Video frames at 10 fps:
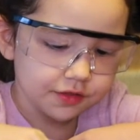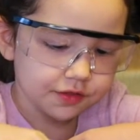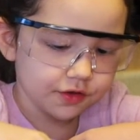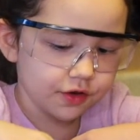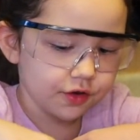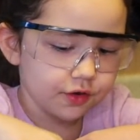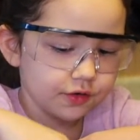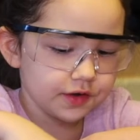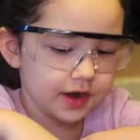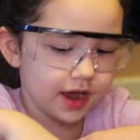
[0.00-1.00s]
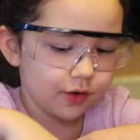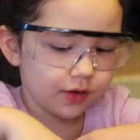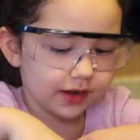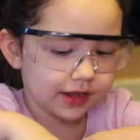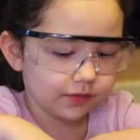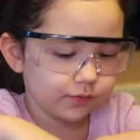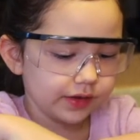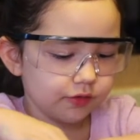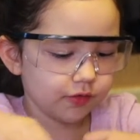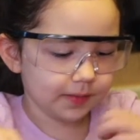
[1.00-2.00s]
So now I guess
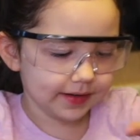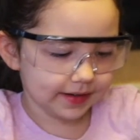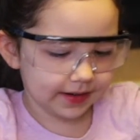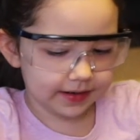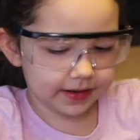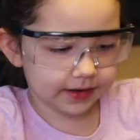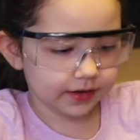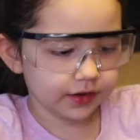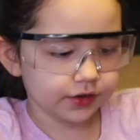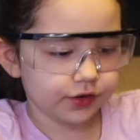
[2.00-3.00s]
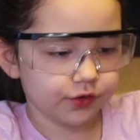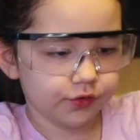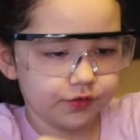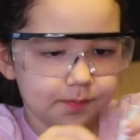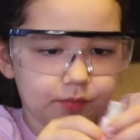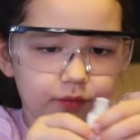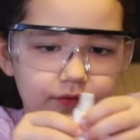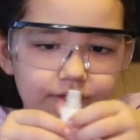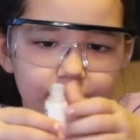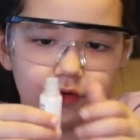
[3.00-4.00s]
we will be needing 2
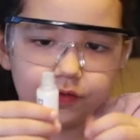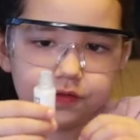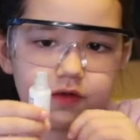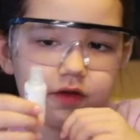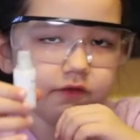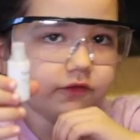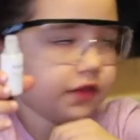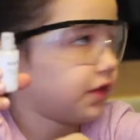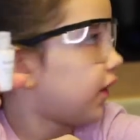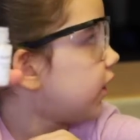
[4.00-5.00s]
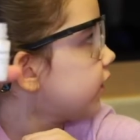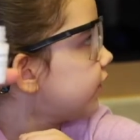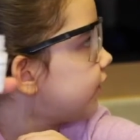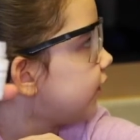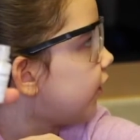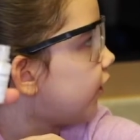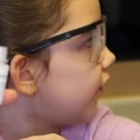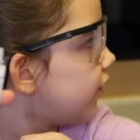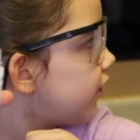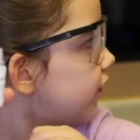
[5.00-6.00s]
spoonfuls of the solid
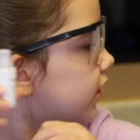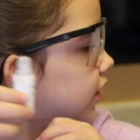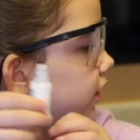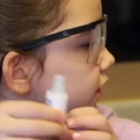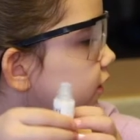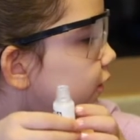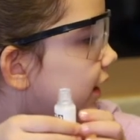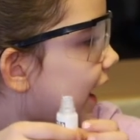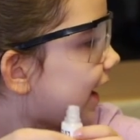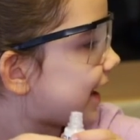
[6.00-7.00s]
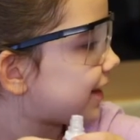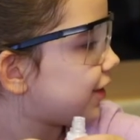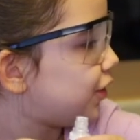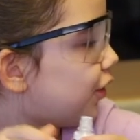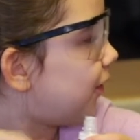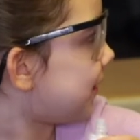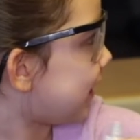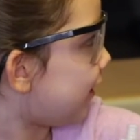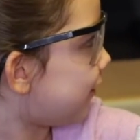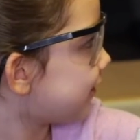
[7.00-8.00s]
fuel. Wait, I get to do it on
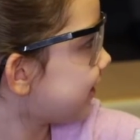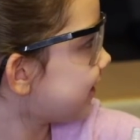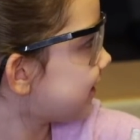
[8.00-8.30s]
my own?